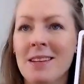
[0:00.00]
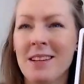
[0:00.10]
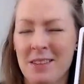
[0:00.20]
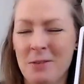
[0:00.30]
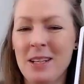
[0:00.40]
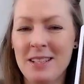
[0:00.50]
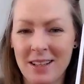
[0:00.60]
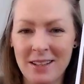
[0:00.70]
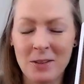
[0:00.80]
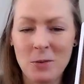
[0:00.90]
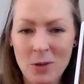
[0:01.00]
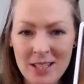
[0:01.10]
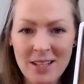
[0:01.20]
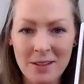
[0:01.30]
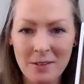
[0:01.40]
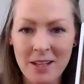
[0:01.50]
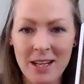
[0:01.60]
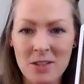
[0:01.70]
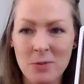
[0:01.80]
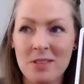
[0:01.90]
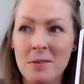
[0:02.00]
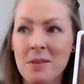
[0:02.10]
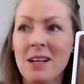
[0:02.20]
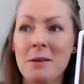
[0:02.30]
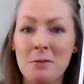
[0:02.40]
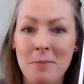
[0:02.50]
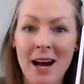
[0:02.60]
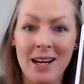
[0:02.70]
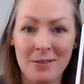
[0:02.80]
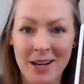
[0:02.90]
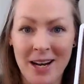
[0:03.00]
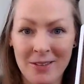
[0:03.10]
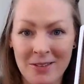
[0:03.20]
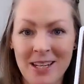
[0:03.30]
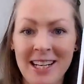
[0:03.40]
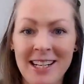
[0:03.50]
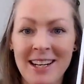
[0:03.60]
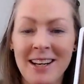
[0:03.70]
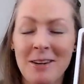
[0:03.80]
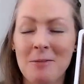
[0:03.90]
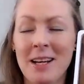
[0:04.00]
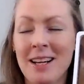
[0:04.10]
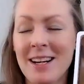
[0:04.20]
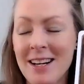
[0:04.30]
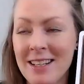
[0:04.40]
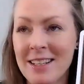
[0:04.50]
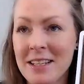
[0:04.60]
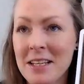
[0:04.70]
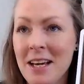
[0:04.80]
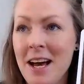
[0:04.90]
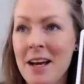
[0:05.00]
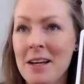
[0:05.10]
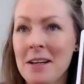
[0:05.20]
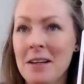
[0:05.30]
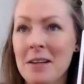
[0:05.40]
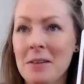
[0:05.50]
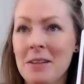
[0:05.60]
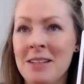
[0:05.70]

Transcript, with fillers: that's quite telling quite telling of the age when something comes back around right oh my god uh,